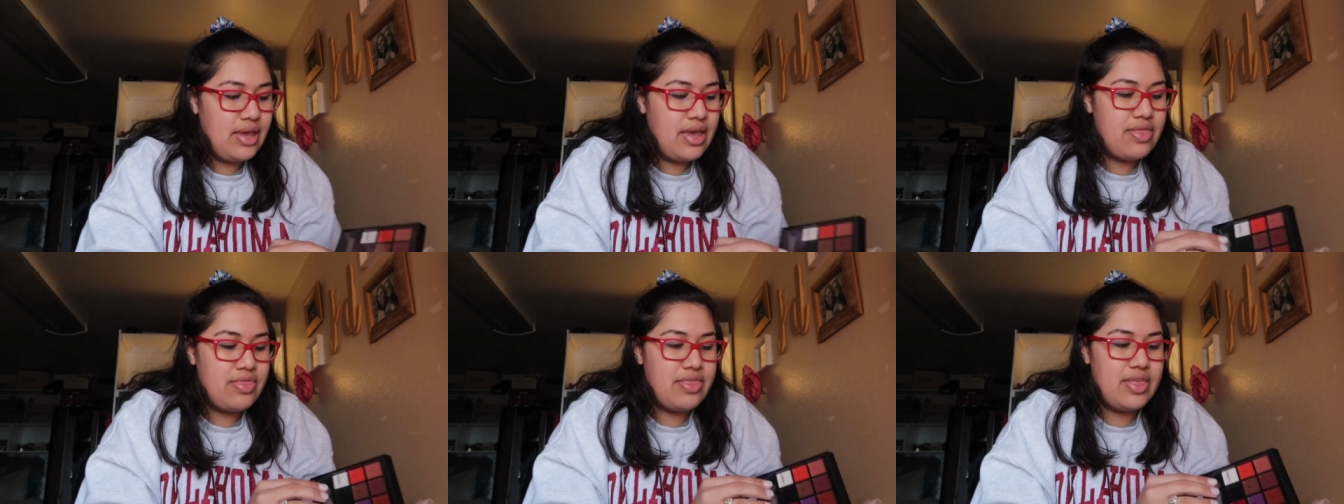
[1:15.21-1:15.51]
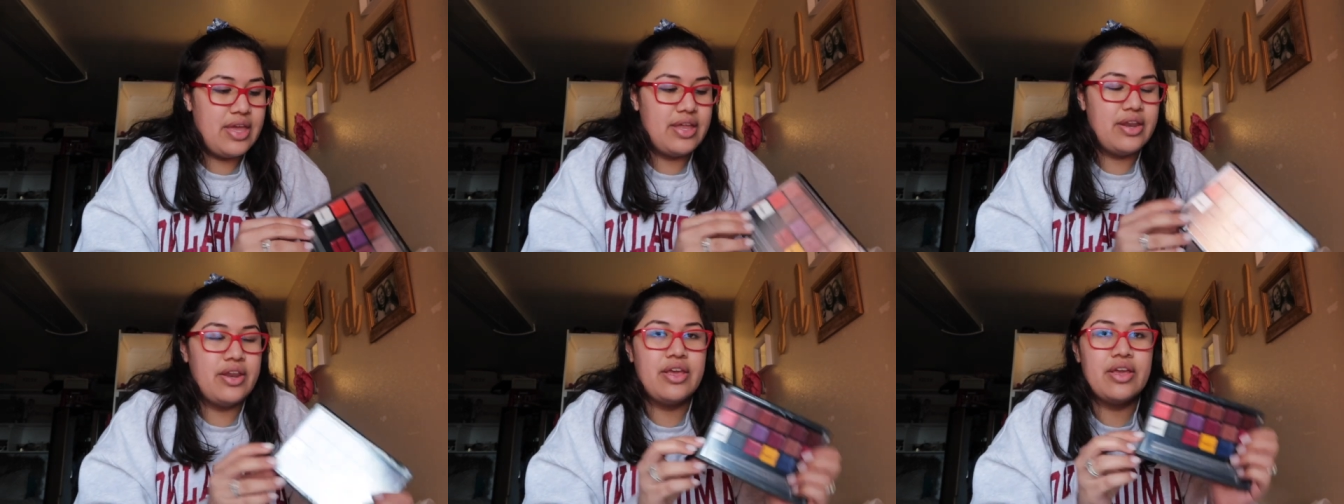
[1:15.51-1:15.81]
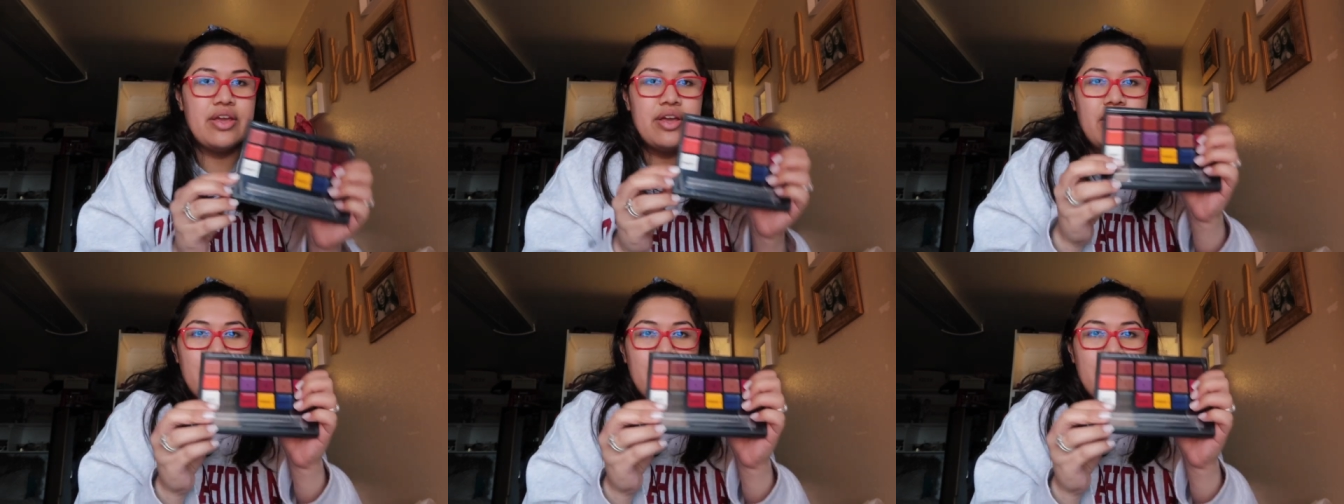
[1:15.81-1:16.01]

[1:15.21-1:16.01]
And then it